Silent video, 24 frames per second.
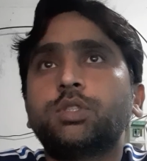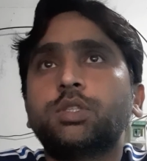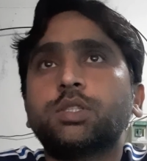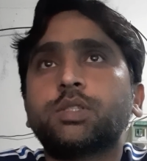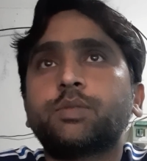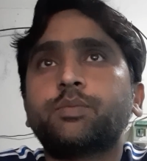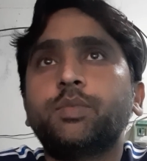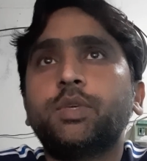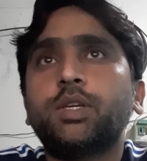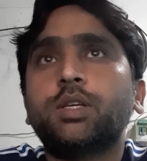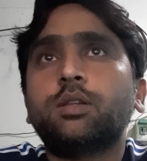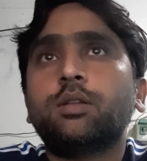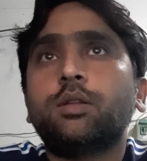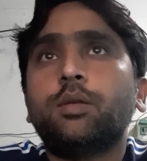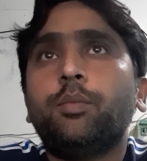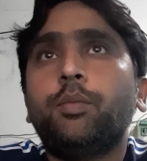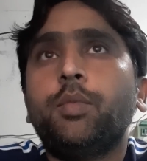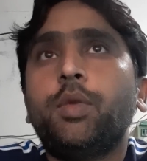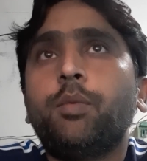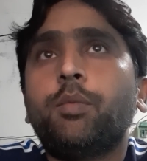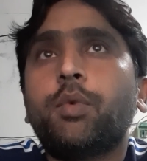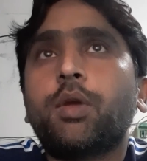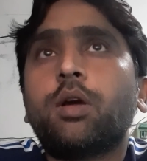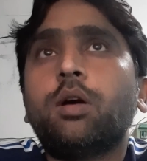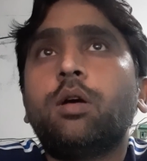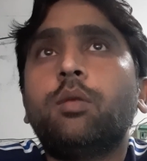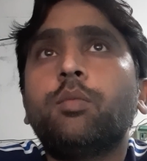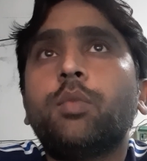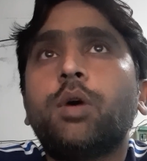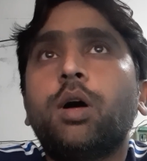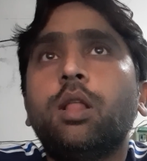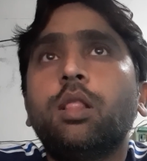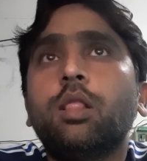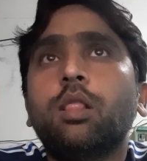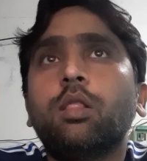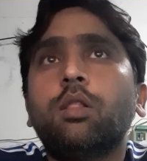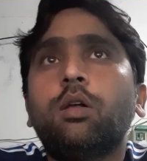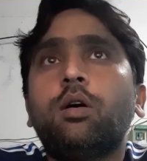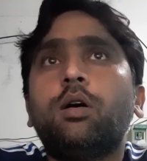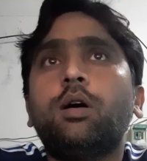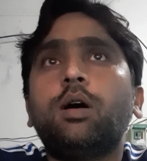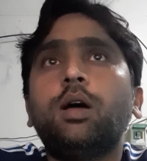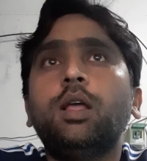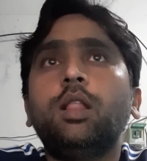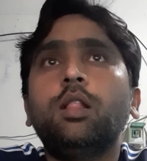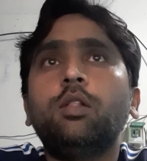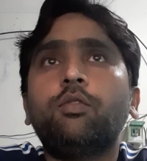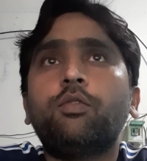just me become a
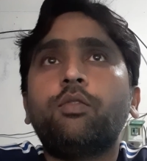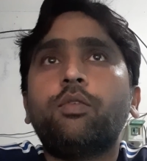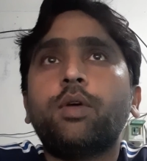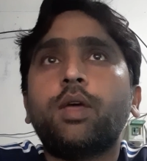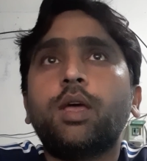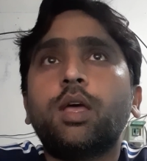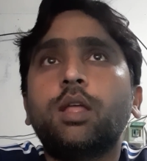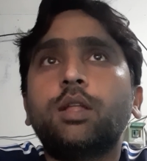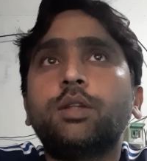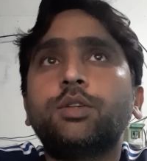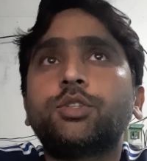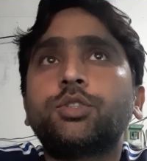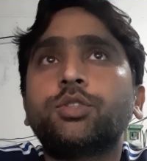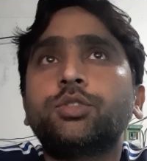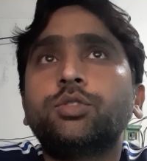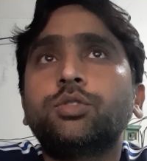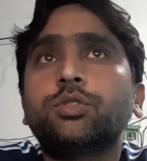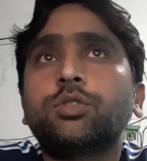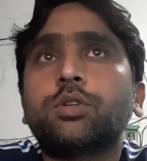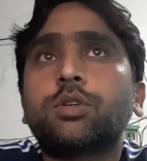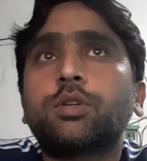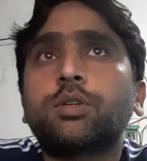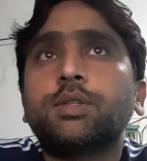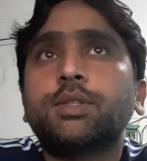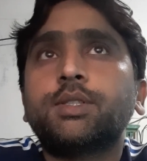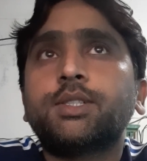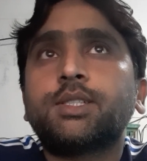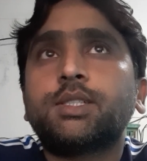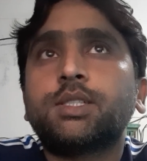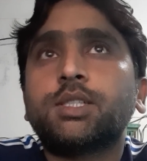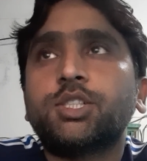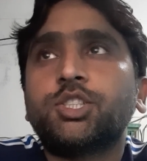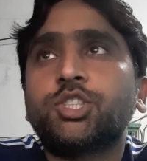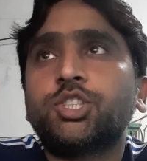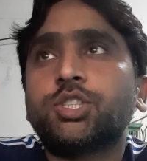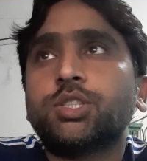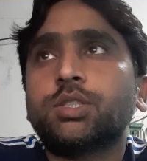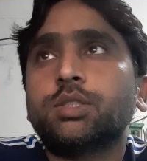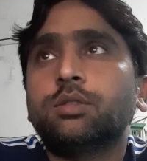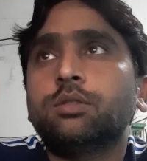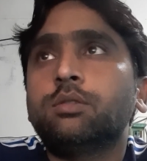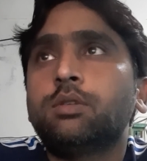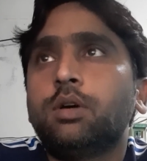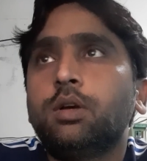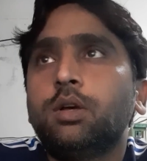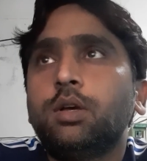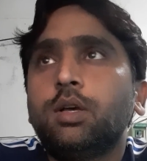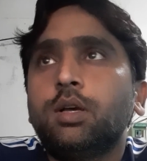loyal fan to your station.